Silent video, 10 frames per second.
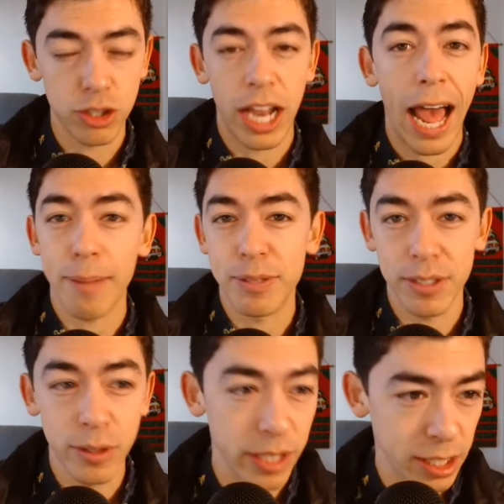You should
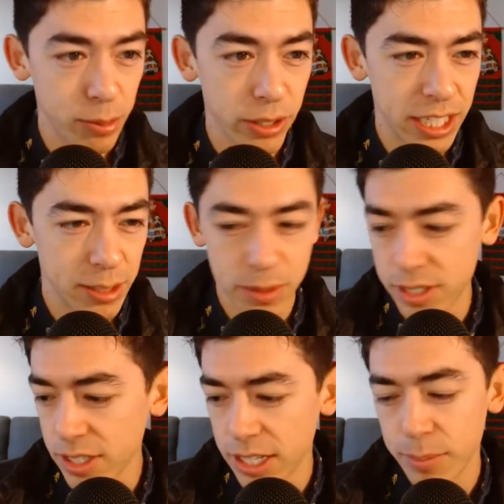absolutely exploit textbook season.